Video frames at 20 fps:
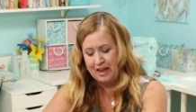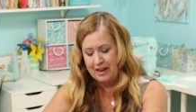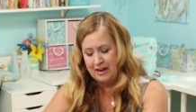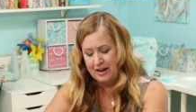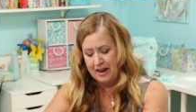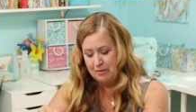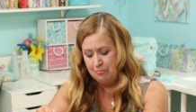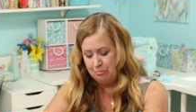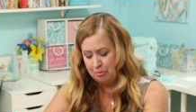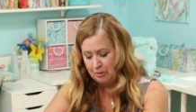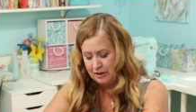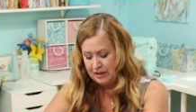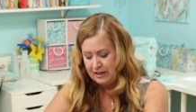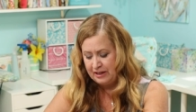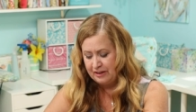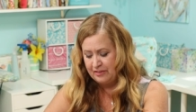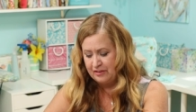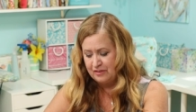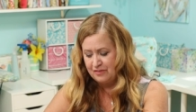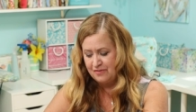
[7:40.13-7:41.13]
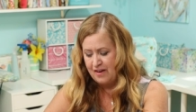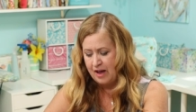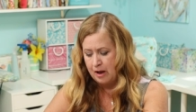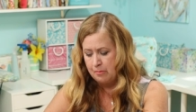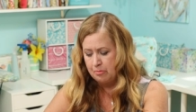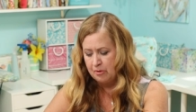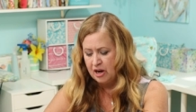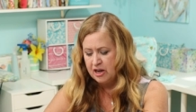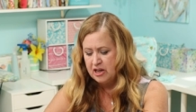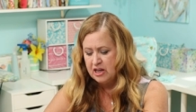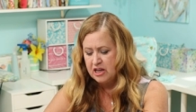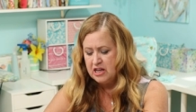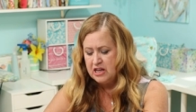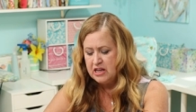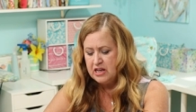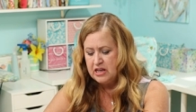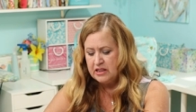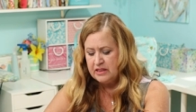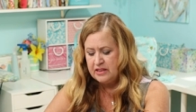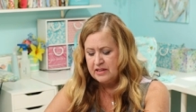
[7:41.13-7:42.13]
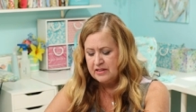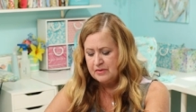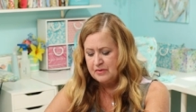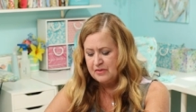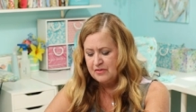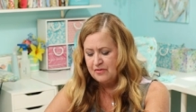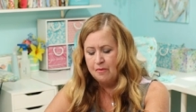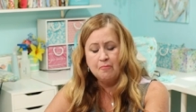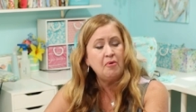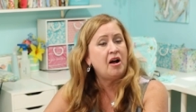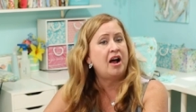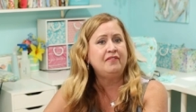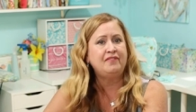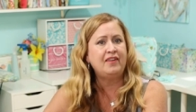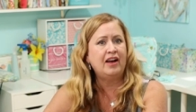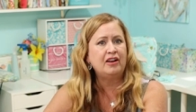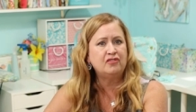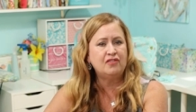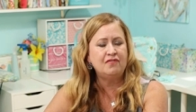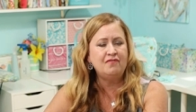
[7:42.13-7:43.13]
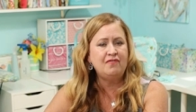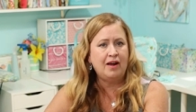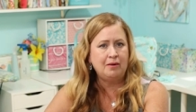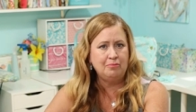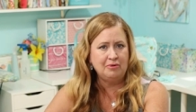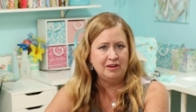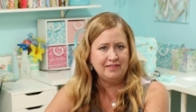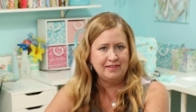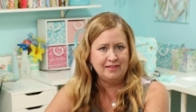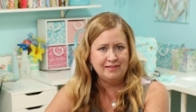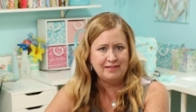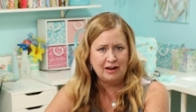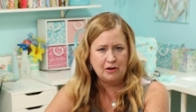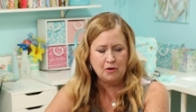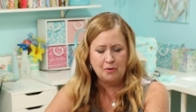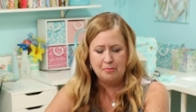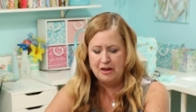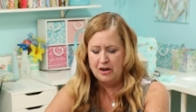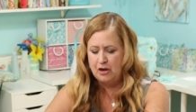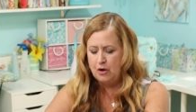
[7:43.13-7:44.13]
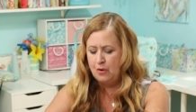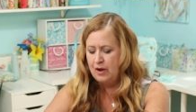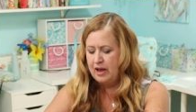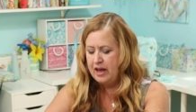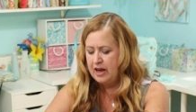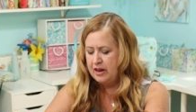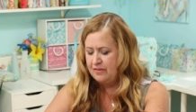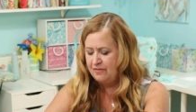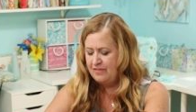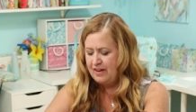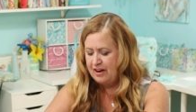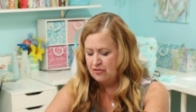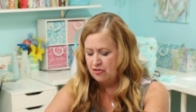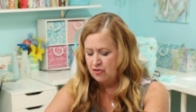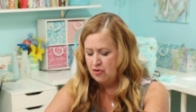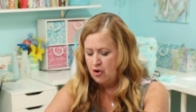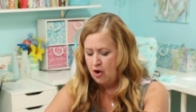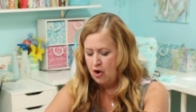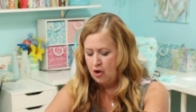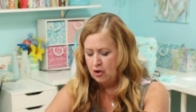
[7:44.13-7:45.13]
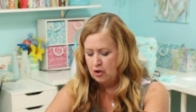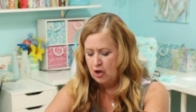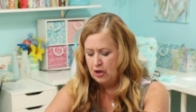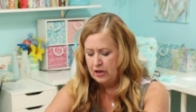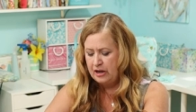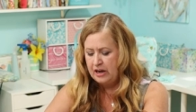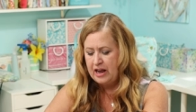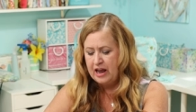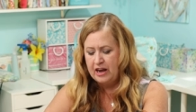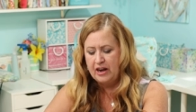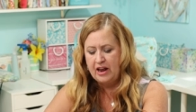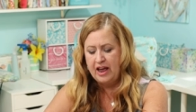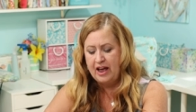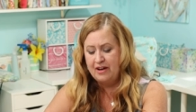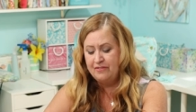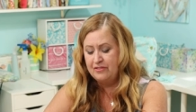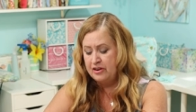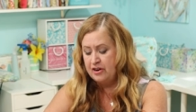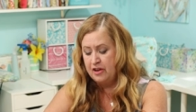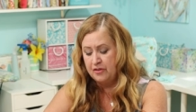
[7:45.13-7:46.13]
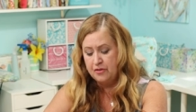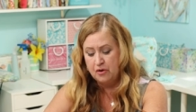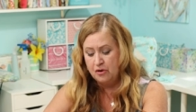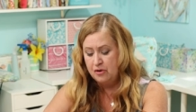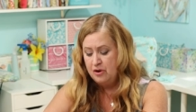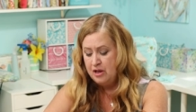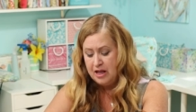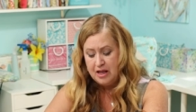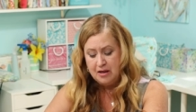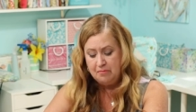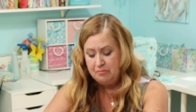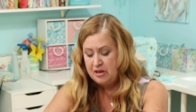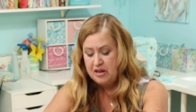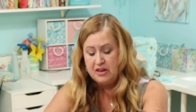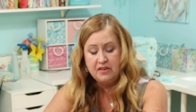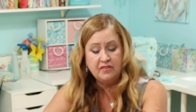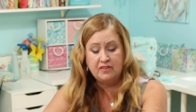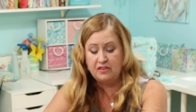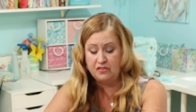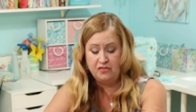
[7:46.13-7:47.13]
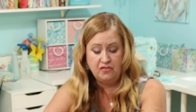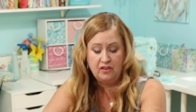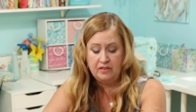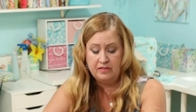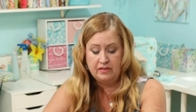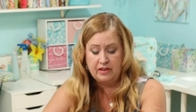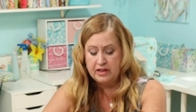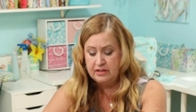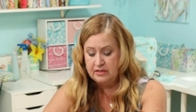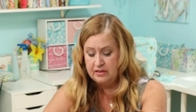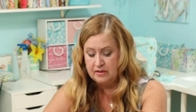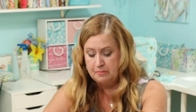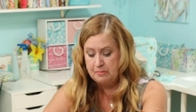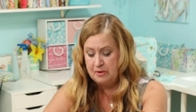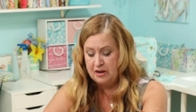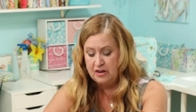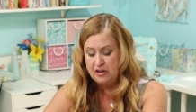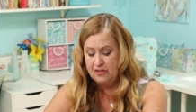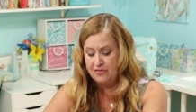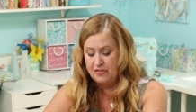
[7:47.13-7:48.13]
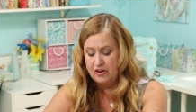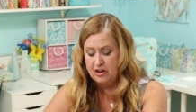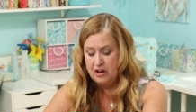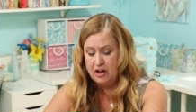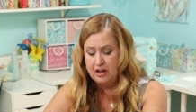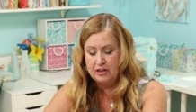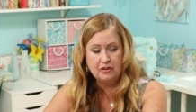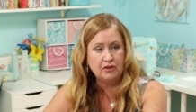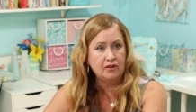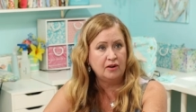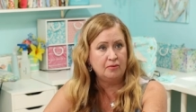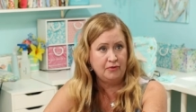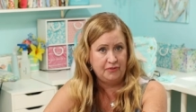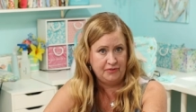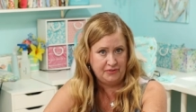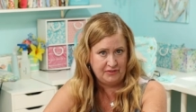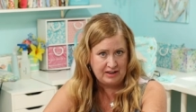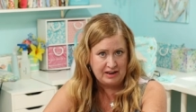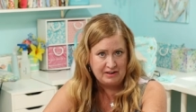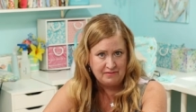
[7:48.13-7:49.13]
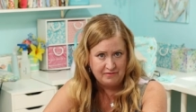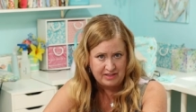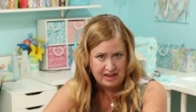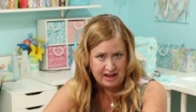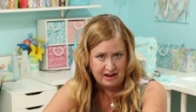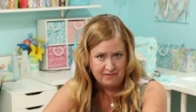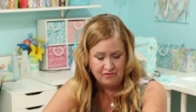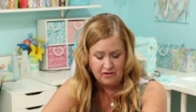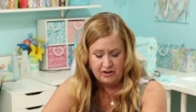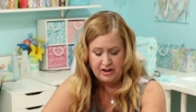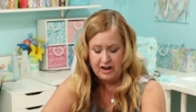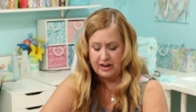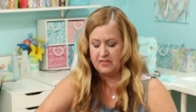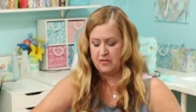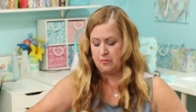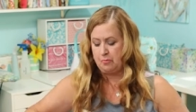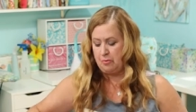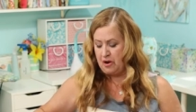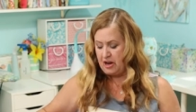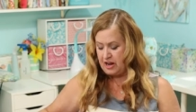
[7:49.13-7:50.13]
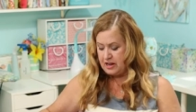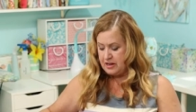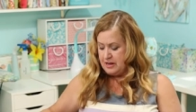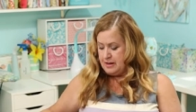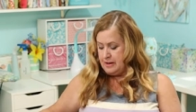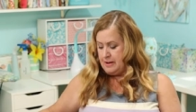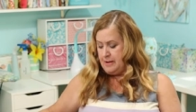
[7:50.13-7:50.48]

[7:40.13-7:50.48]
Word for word: And I had plenty of this fabric. This was from High Fashion Fabrics in Sacramento. I had a fashion haul on it, and I have another piece that's just like this but a different color. I'll save that for next spring.